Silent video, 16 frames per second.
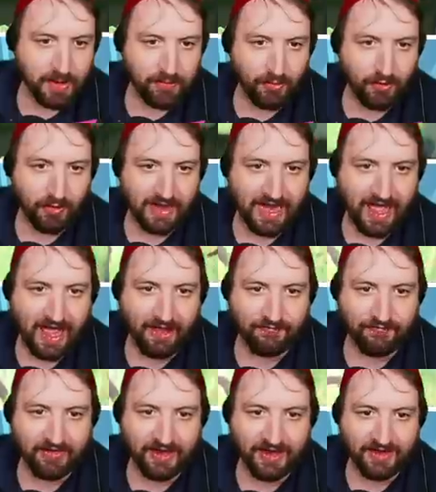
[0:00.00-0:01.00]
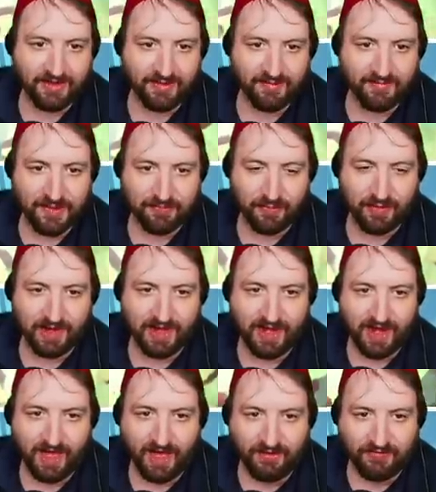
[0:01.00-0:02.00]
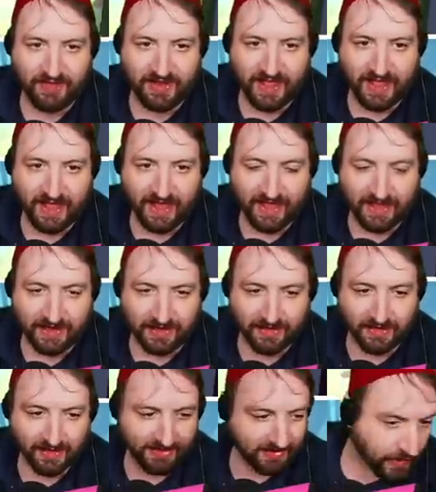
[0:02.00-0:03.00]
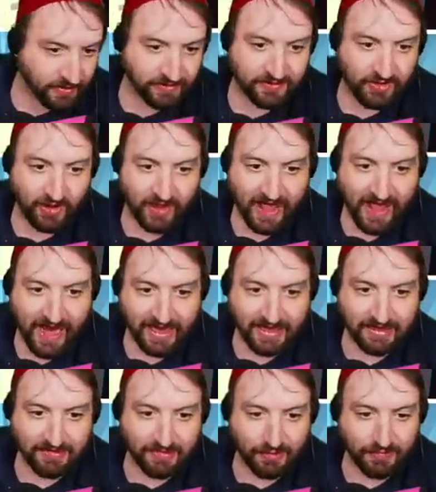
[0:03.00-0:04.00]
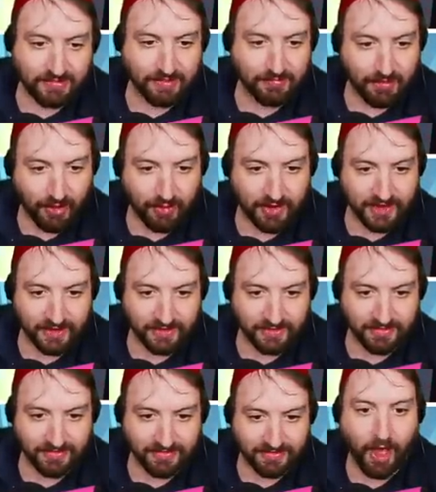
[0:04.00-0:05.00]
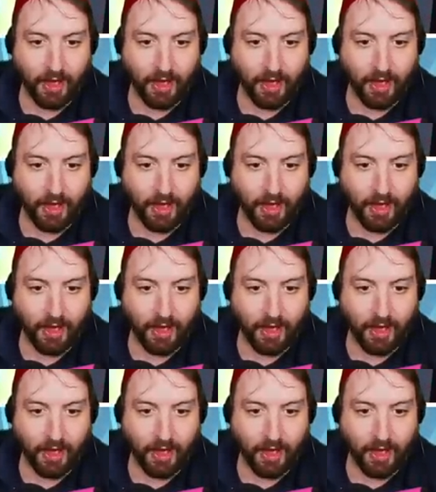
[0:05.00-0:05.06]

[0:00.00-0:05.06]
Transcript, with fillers: People are laughing. People are loving it. We just got eighty-two simoleons.